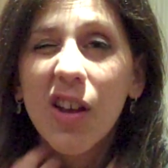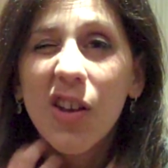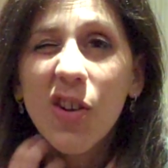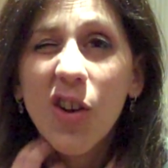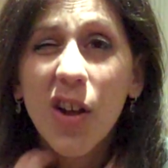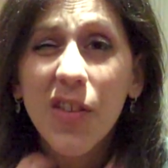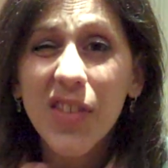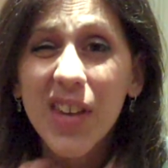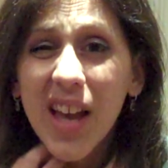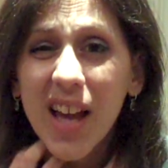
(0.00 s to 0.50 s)

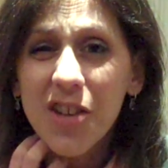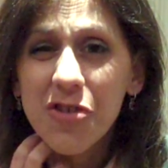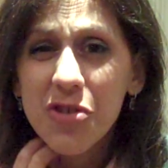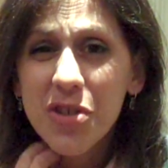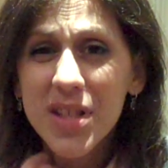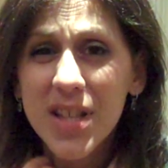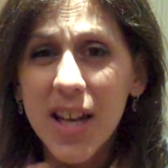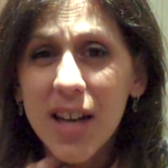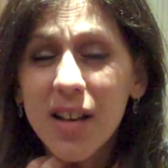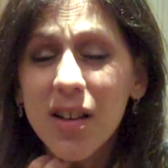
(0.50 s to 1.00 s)
Not the
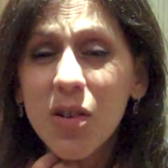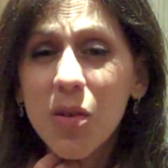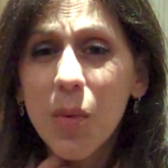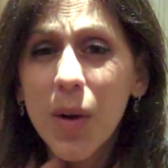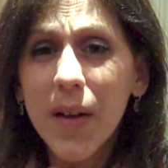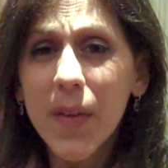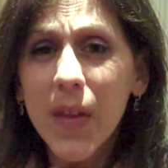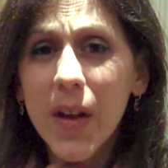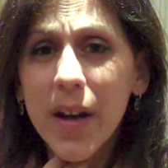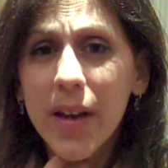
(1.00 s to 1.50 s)
AstraZeneca
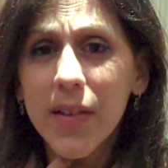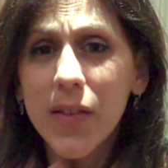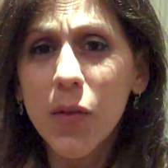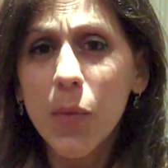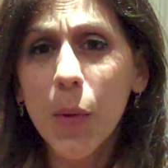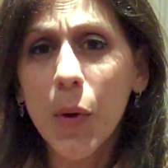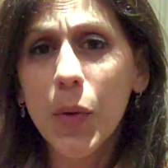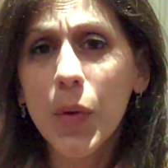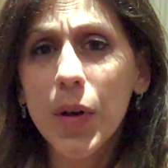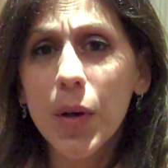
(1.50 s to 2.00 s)
one that I had
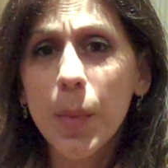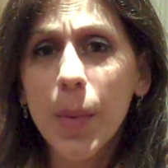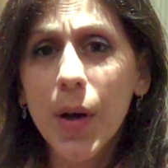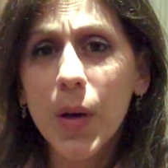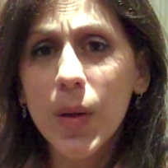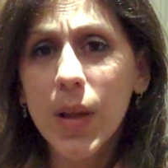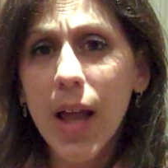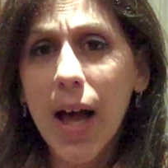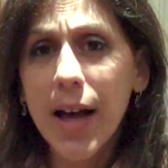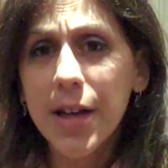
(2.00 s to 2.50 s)
spoken
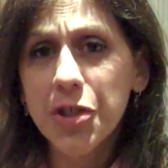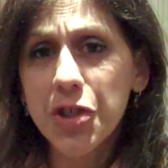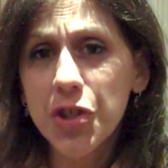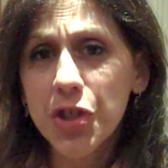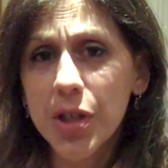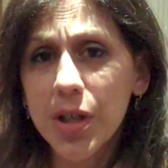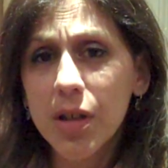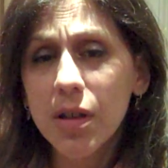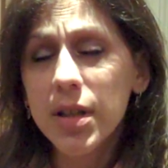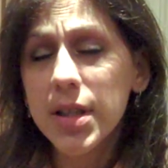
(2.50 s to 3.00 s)
about last
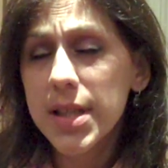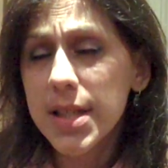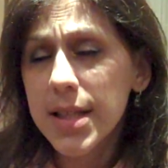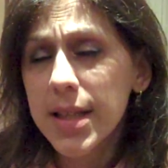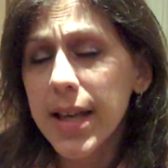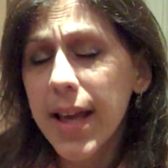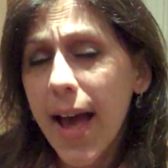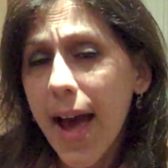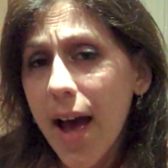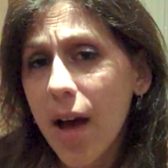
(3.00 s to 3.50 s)
year. It's
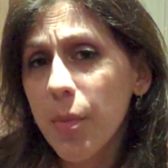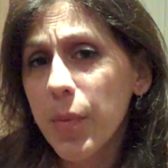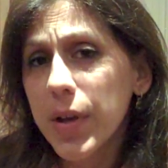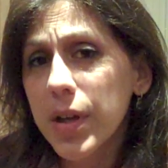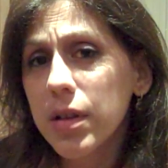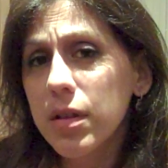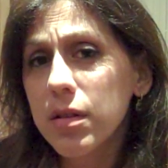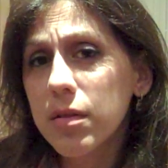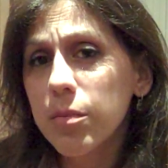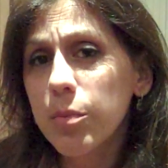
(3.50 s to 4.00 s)
the
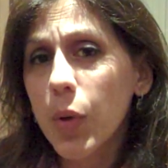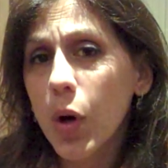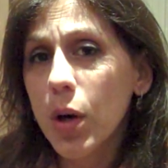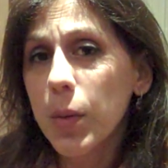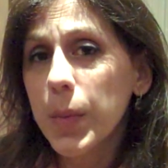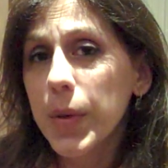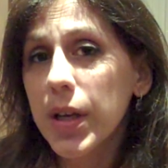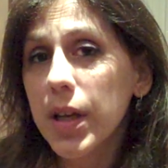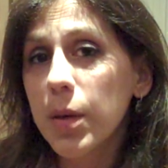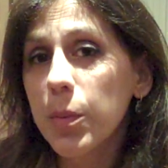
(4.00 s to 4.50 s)
Abbott
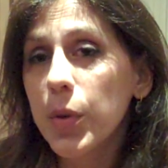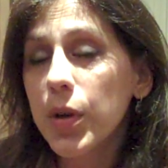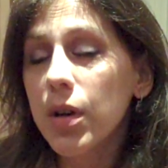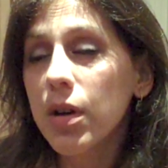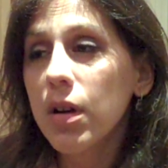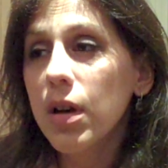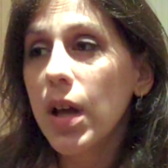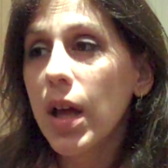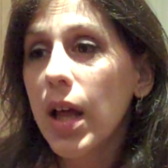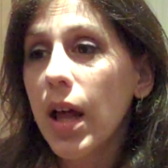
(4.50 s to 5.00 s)
PARP
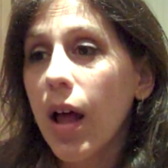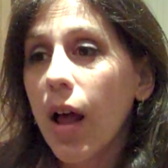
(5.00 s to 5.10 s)
inhibitor.